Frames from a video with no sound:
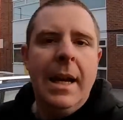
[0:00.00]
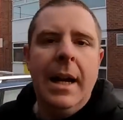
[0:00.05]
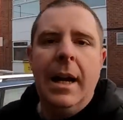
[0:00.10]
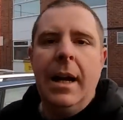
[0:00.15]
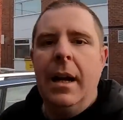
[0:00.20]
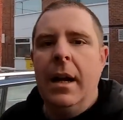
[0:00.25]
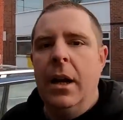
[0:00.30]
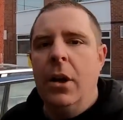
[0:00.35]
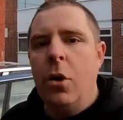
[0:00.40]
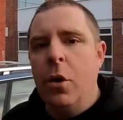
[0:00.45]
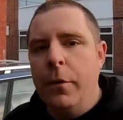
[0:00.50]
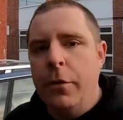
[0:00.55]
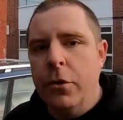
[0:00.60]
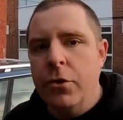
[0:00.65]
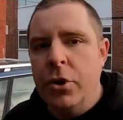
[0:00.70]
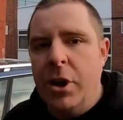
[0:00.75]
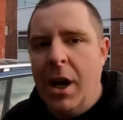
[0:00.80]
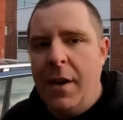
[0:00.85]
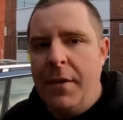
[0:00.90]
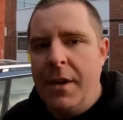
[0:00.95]
And go for a
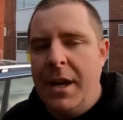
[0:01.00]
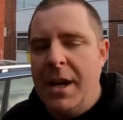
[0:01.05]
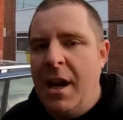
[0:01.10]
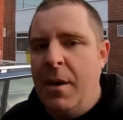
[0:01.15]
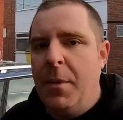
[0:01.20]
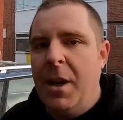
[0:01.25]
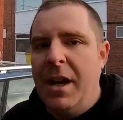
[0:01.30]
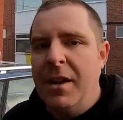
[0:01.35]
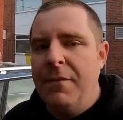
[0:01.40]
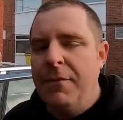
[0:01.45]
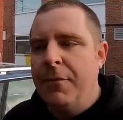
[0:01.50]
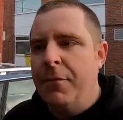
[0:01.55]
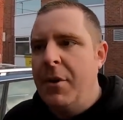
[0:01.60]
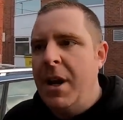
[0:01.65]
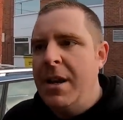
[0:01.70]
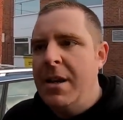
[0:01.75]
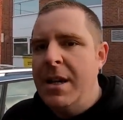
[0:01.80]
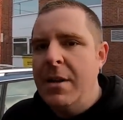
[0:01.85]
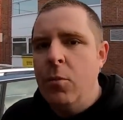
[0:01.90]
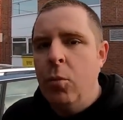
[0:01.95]
drive in it. Now, my
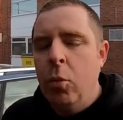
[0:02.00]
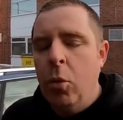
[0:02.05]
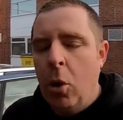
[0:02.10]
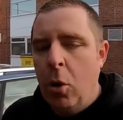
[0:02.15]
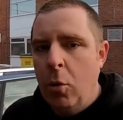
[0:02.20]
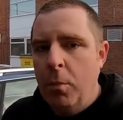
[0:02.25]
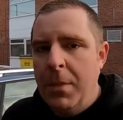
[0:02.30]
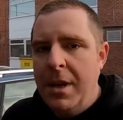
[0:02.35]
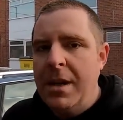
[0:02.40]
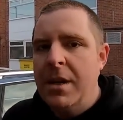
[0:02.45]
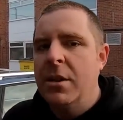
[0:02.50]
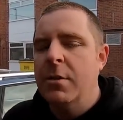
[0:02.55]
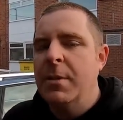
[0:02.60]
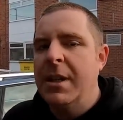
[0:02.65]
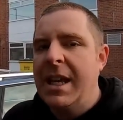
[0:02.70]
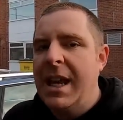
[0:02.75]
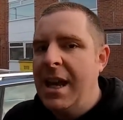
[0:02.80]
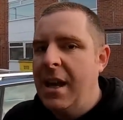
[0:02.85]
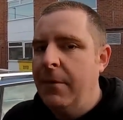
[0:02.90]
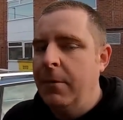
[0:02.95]
friend did warn me to be
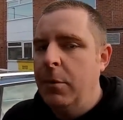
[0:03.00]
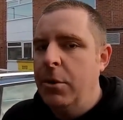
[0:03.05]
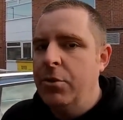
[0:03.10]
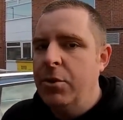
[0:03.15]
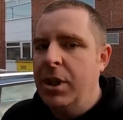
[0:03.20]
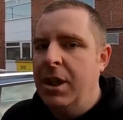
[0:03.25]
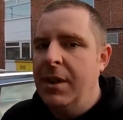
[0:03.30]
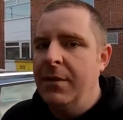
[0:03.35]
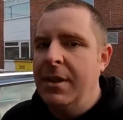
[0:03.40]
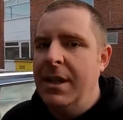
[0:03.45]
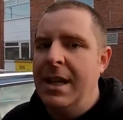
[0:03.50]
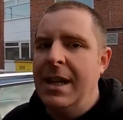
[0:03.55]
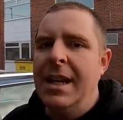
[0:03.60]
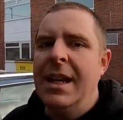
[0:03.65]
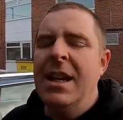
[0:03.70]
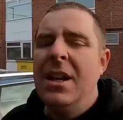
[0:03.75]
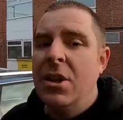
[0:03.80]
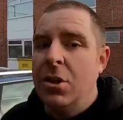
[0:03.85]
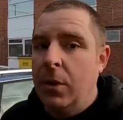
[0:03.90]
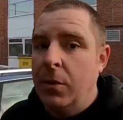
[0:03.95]
careful when driving it,
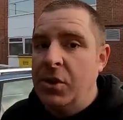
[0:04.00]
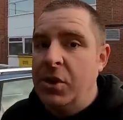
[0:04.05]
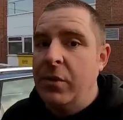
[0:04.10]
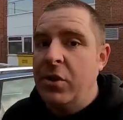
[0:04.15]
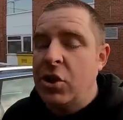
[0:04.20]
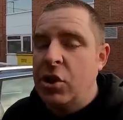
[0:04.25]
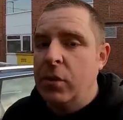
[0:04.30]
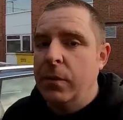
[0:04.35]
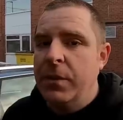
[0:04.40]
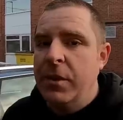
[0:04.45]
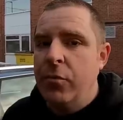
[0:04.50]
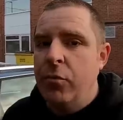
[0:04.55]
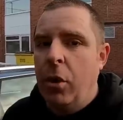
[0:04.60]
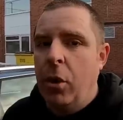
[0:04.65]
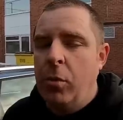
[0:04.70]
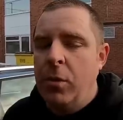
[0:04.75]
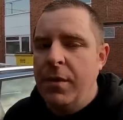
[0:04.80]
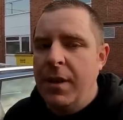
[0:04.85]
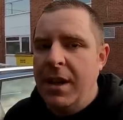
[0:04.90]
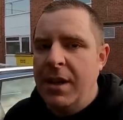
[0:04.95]
so obviously there is something
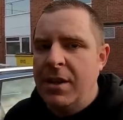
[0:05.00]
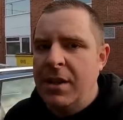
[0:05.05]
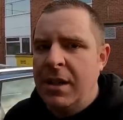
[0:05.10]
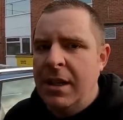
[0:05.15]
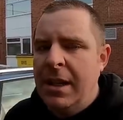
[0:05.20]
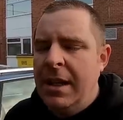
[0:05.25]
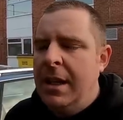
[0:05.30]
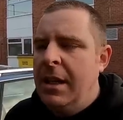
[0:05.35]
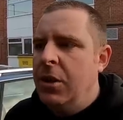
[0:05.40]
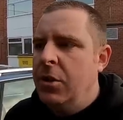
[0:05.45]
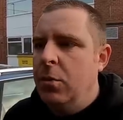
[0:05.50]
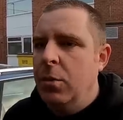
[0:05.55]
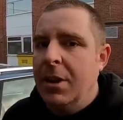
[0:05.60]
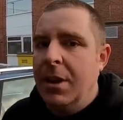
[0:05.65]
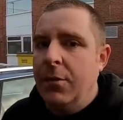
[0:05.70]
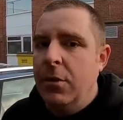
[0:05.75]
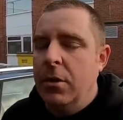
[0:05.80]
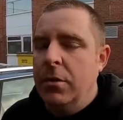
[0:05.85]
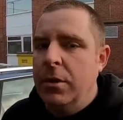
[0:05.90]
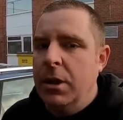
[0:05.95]
wrong with this. So we'll
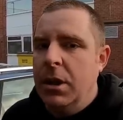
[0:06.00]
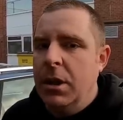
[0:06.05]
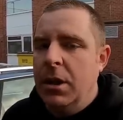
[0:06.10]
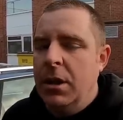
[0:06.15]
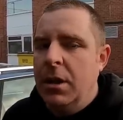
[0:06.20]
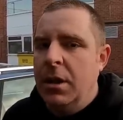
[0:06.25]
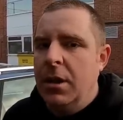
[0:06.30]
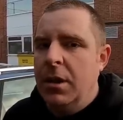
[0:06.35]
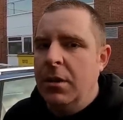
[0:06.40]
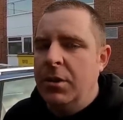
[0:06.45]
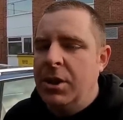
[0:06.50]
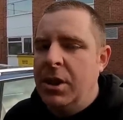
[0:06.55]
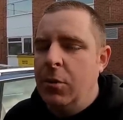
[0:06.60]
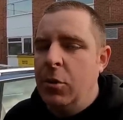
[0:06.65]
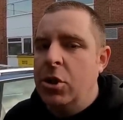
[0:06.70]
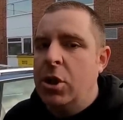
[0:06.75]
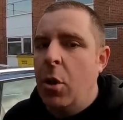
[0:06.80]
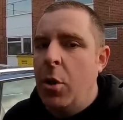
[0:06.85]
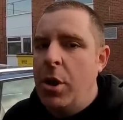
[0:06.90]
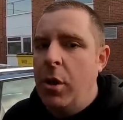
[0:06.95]
have a see
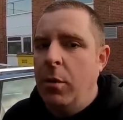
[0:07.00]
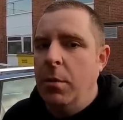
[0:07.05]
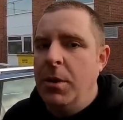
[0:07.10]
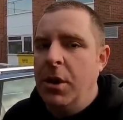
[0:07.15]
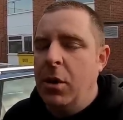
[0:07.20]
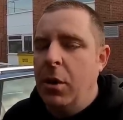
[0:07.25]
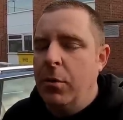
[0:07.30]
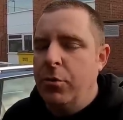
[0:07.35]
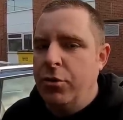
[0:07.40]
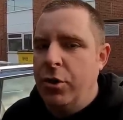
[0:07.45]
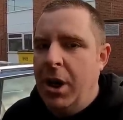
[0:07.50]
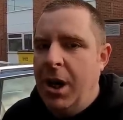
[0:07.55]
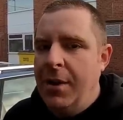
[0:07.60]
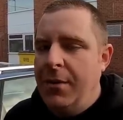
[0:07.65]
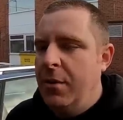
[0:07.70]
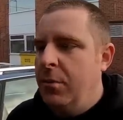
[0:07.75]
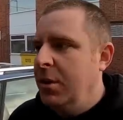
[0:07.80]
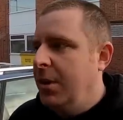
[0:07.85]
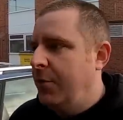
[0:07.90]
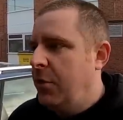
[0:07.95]
what's going on when we go drive
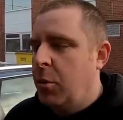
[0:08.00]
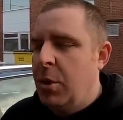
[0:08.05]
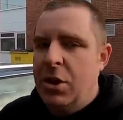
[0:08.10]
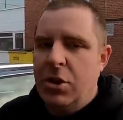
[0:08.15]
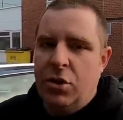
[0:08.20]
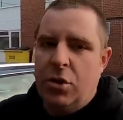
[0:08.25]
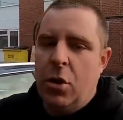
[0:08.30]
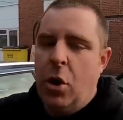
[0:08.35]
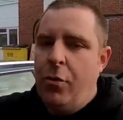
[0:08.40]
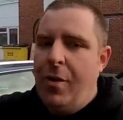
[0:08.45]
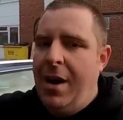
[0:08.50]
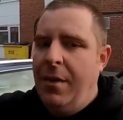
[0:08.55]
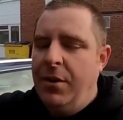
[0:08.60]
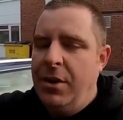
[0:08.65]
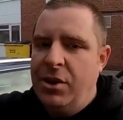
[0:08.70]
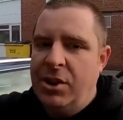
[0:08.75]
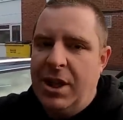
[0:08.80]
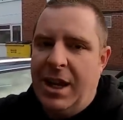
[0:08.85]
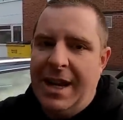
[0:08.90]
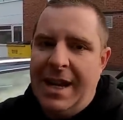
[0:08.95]
it. We'll have a quick just go around
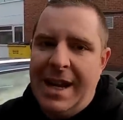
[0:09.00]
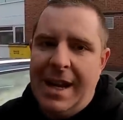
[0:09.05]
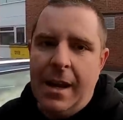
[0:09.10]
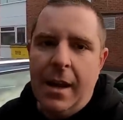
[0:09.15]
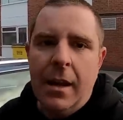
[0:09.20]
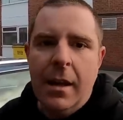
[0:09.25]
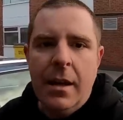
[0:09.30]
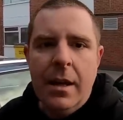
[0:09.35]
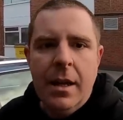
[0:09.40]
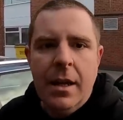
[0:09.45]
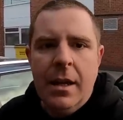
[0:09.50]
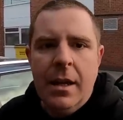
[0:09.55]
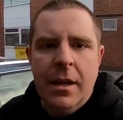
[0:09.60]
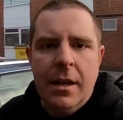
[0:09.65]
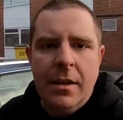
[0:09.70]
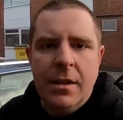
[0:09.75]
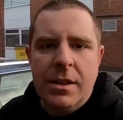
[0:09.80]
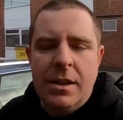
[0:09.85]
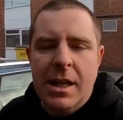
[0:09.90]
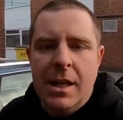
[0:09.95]
the site here
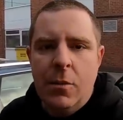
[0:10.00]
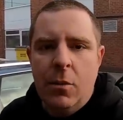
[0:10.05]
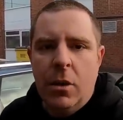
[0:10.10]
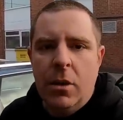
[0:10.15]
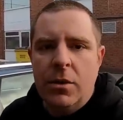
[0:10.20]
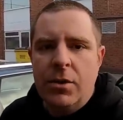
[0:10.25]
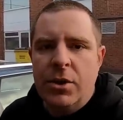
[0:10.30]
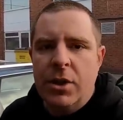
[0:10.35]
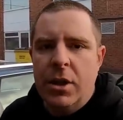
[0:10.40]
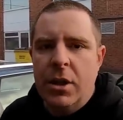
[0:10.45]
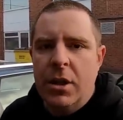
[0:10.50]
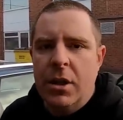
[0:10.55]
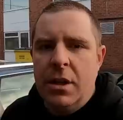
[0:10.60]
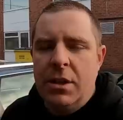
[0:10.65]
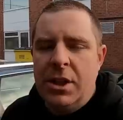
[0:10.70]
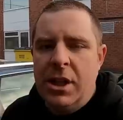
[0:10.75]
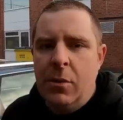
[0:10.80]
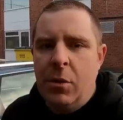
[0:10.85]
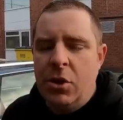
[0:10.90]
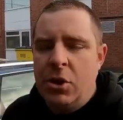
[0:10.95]
and see
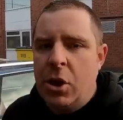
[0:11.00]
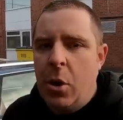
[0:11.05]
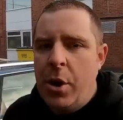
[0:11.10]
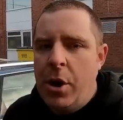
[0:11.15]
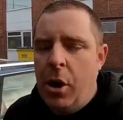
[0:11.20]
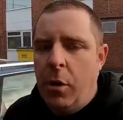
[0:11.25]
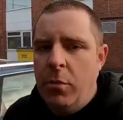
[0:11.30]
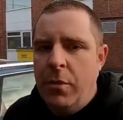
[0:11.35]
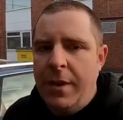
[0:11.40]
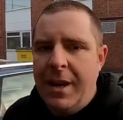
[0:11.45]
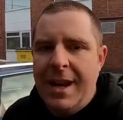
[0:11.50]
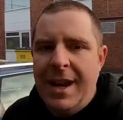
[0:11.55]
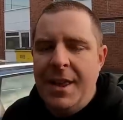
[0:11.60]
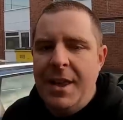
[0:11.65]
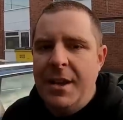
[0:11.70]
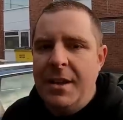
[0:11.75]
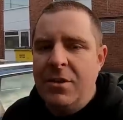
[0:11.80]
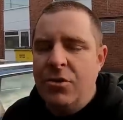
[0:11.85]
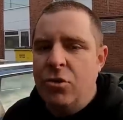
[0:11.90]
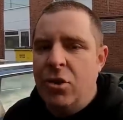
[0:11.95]
what's going on with it, and
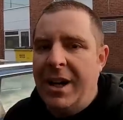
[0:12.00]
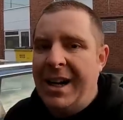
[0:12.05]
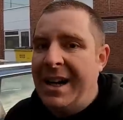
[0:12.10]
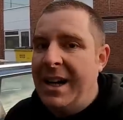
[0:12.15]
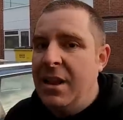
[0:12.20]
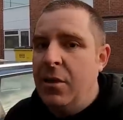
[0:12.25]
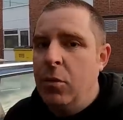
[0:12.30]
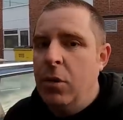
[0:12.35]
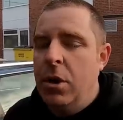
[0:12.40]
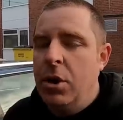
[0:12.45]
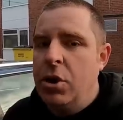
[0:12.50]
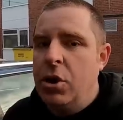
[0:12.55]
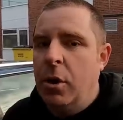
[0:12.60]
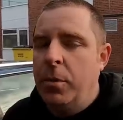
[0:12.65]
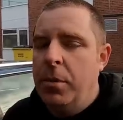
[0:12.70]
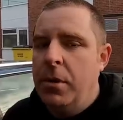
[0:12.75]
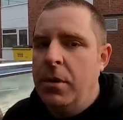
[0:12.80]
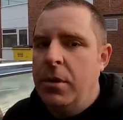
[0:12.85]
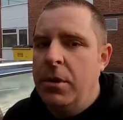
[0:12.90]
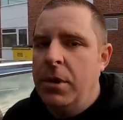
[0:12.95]
then try and get it in the
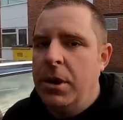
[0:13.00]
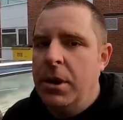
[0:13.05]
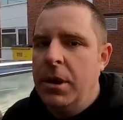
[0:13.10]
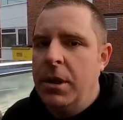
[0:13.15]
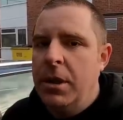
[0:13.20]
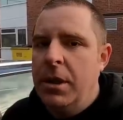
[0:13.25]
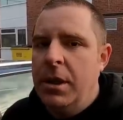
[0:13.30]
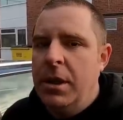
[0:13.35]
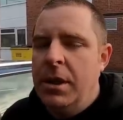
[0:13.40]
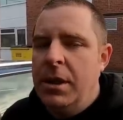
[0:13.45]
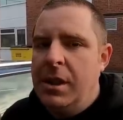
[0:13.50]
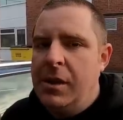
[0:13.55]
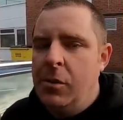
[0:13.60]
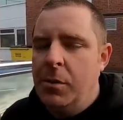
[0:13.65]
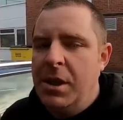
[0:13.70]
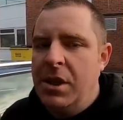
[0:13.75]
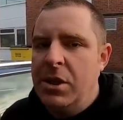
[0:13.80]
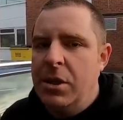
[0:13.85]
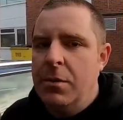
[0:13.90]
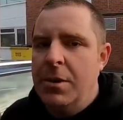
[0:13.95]
workshop and see what
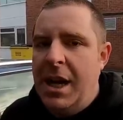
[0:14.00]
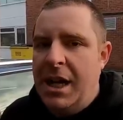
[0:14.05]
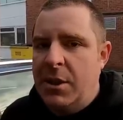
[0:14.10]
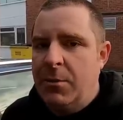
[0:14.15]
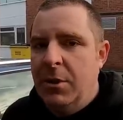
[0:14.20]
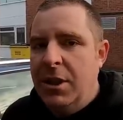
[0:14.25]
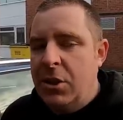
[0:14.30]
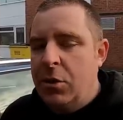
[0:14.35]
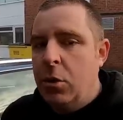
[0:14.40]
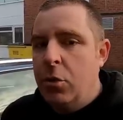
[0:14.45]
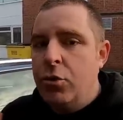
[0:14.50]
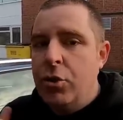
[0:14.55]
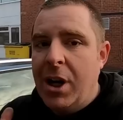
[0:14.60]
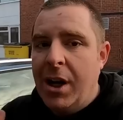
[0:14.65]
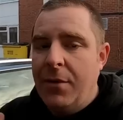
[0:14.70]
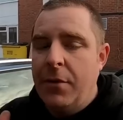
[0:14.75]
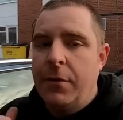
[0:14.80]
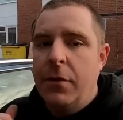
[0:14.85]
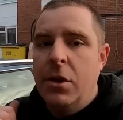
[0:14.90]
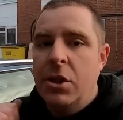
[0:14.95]
we need to do next. But let's go
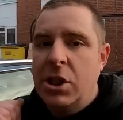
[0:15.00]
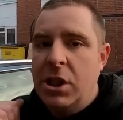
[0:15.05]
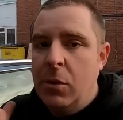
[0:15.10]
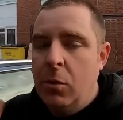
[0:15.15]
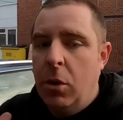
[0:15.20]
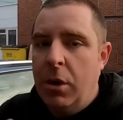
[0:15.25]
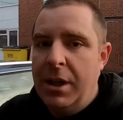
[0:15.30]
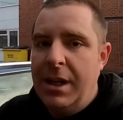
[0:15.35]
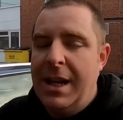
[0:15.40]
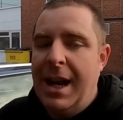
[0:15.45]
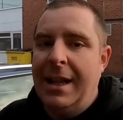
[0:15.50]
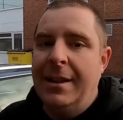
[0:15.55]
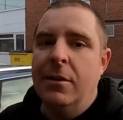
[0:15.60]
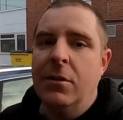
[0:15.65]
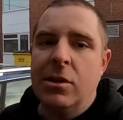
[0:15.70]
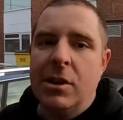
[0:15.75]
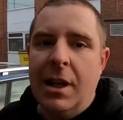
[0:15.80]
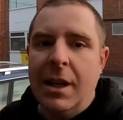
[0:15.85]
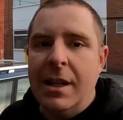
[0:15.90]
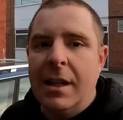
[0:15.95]
drive it first, see what it
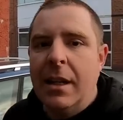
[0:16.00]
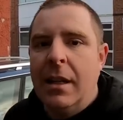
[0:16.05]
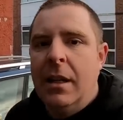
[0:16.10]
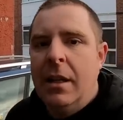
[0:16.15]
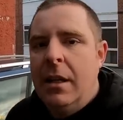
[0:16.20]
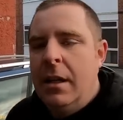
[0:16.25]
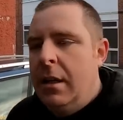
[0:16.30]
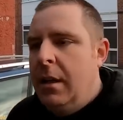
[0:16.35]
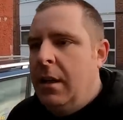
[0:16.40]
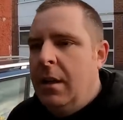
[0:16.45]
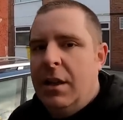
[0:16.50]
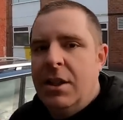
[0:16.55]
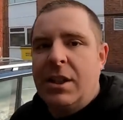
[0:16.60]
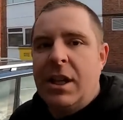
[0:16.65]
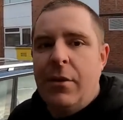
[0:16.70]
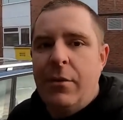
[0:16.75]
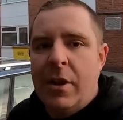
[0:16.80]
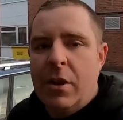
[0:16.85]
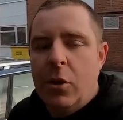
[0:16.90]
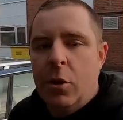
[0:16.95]
handles like. Let's
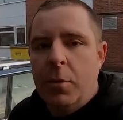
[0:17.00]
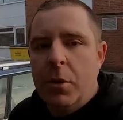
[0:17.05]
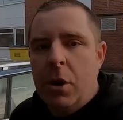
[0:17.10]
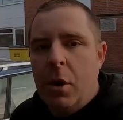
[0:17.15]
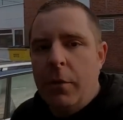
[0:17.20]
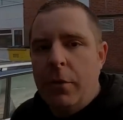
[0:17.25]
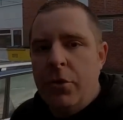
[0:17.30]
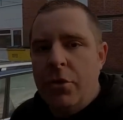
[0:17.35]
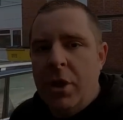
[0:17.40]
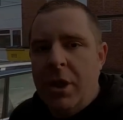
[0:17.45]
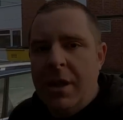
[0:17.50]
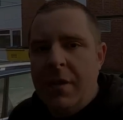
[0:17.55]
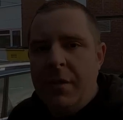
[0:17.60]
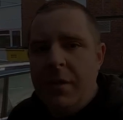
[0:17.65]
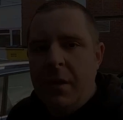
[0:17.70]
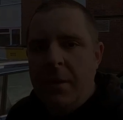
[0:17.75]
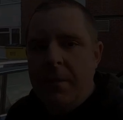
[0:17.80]
get it rigged up and go for a drive.